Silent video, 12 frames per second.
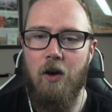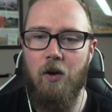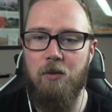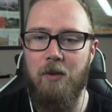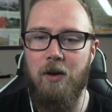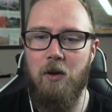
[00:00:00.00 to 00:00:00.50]

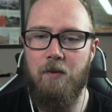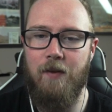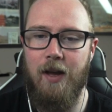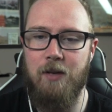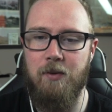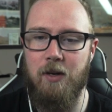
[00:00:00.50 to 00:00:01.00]
On my
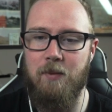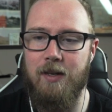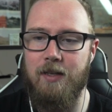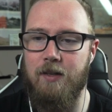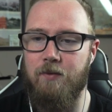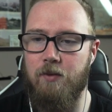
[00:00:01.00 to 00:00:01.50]
offhand we're going to put a
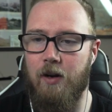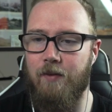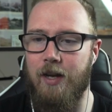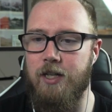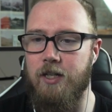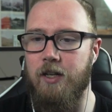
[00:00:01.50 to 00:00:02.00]
Sinful
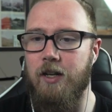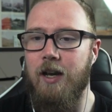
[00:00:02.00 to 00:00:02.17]
Elevation.